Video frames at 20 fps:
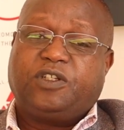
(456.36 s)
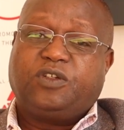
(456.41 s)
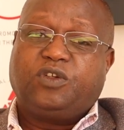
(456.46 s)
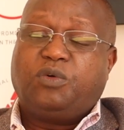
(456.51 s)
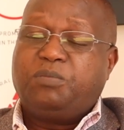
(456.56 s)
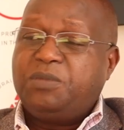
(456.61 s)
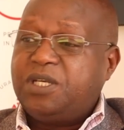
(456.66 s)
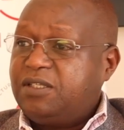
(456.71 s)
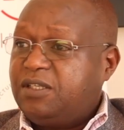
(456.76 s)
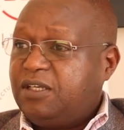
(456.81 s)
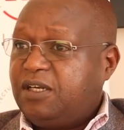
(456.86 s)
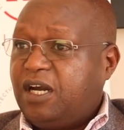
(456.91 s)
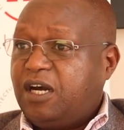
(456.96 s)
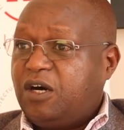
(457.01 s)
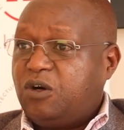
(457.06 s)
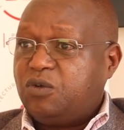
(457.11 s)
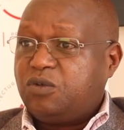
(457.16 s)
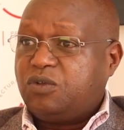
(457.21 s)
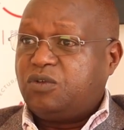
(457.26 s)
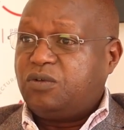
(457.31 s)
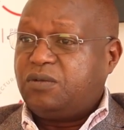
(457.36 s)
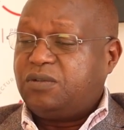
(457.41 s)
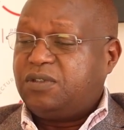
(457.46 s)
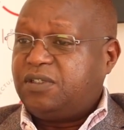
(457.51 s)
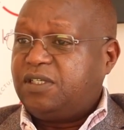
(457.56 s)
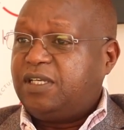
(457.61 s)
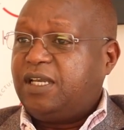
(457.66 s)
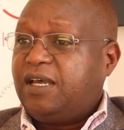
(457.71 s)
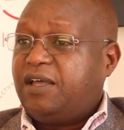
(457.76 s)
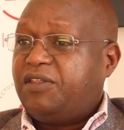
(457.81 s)
domestic house,
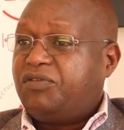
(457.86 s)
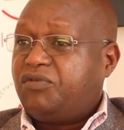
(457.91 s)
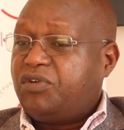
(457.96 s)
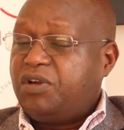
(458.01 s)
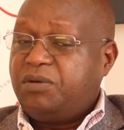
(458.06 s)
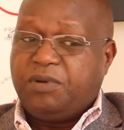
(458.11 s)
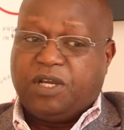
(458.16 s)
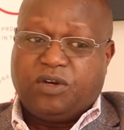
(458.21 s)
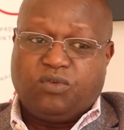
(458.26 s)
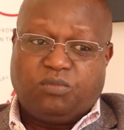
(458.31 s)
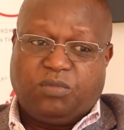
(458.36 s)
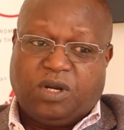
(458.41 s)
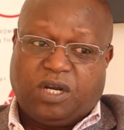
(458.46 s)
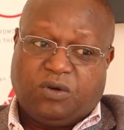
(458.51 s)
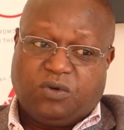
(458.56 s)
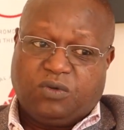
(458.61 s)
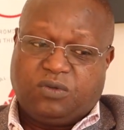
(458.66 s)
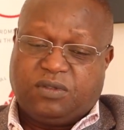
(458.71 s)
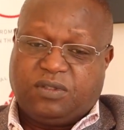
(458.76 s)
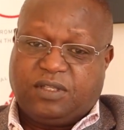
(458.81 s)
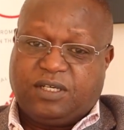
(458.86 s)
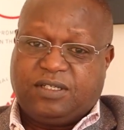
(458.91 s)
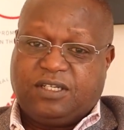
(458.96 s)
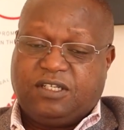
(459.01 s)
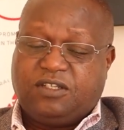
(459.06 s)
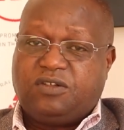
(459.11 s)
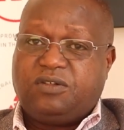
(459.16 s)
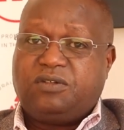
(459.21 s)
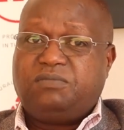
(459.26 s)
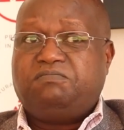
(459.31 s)
say a 3-bedroom house that
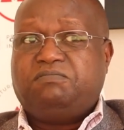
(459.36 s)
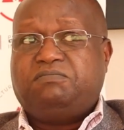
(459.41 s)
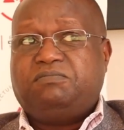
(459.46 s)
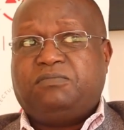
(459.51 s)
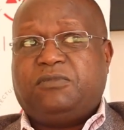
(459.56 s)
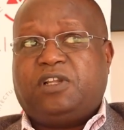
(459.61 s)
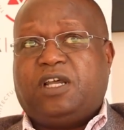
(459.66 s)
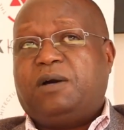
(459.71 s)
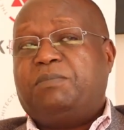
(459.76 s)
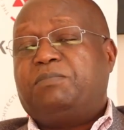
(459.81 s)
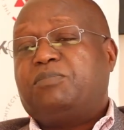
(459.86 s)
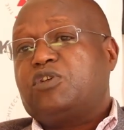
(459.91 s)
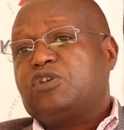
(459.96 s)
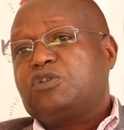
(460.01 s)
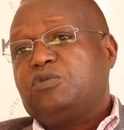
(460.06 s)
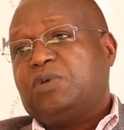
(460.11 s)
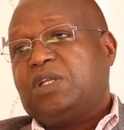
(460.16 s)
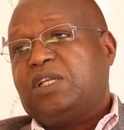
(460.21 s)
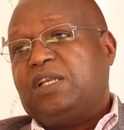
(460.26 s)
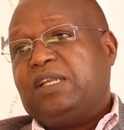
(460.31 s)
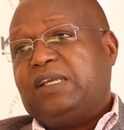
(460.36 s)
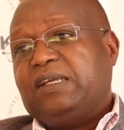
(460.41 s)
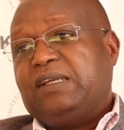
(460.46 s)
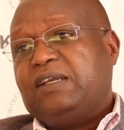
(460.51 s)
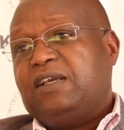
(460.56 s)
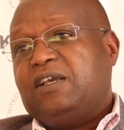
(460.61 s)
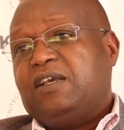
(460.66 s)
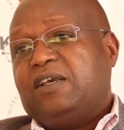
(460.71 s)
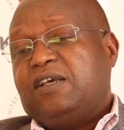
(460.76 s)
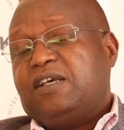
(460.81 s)
is
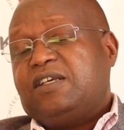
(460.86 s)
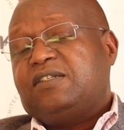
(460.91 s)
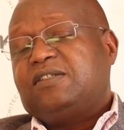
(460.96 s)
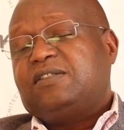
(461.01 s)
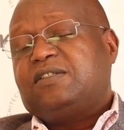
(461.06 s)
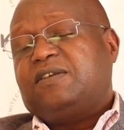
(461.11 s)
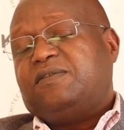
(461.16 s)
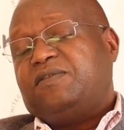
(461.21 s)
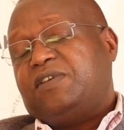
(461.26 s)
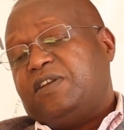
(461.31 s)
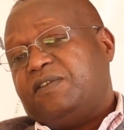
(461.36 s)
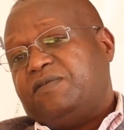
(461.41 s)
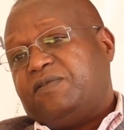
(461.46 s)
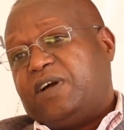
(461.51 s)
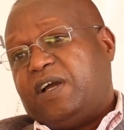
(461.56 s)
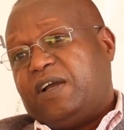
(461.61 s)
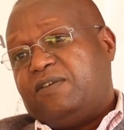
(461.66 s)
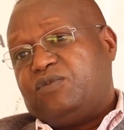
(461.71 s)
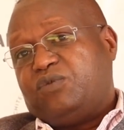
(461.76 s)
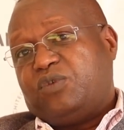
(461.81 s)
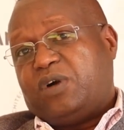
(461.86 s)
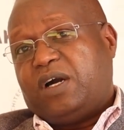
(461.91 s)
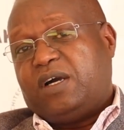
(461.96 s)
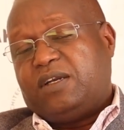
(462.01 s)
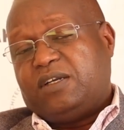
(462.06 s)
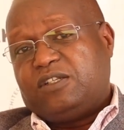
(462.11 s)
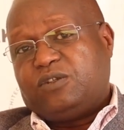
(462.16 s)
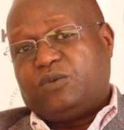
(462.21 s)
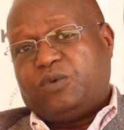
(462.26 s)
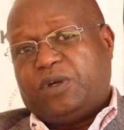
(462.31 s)
approximately 75 to
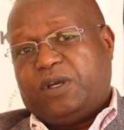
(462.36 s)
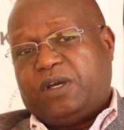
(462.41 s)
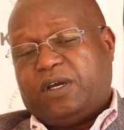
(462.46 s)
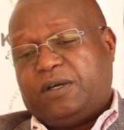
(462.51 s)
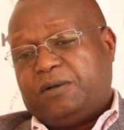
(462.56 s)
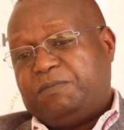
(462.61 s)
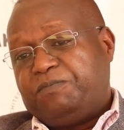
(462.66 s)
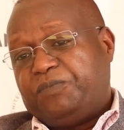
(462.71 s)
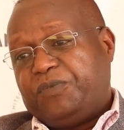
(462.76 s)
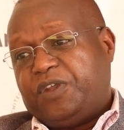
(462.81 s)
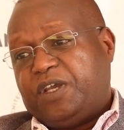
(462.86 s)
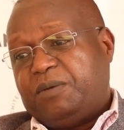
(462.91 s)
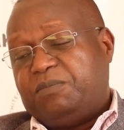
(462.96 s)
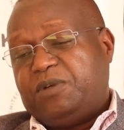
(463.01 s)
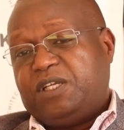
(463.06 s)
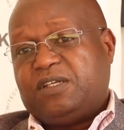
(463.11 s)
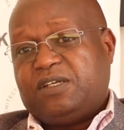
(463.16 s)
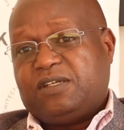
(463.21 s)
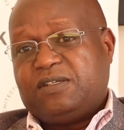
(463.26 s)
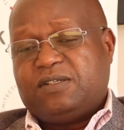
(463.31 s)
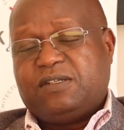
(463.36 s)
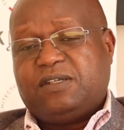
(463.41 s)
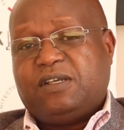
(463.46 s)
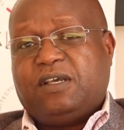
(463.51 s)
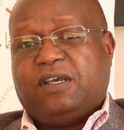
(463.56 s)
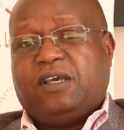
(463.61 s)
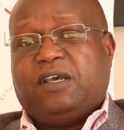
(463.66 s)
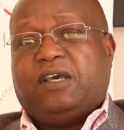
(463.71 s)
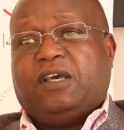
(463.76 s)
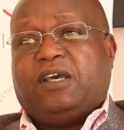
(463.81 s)
100 square meters,
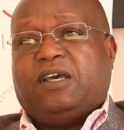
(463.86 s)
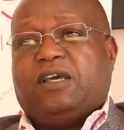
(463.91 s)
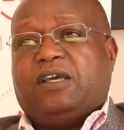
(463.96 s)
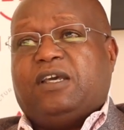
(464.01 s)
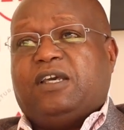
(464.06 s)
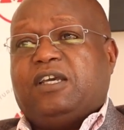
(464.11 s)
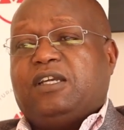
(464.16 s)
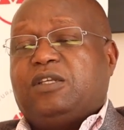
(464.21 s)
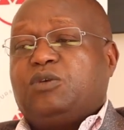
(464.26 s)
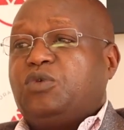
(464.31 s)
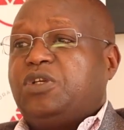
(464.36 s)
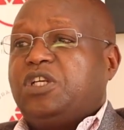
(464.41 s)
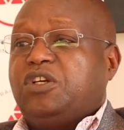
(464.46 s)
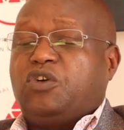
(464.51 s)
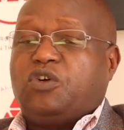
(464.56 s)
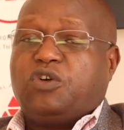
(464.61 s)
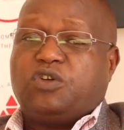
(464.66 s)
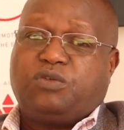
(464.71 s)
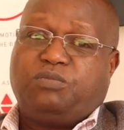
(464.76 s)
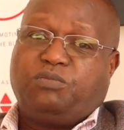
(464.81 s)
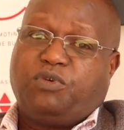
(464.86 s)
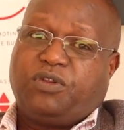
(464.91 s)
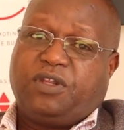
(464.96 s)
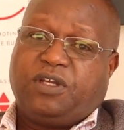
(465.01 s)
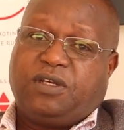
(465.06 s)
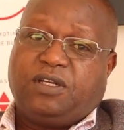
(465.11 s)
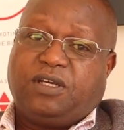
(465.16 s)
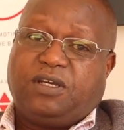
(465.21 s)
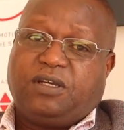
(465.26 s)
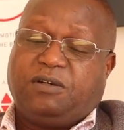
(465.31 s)
it wouldn't cost more
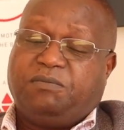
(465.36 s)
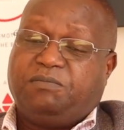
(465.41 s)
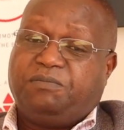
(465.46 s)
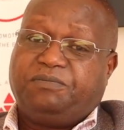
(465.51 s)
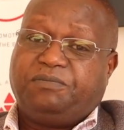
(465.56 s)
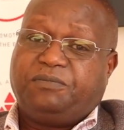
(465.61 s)
than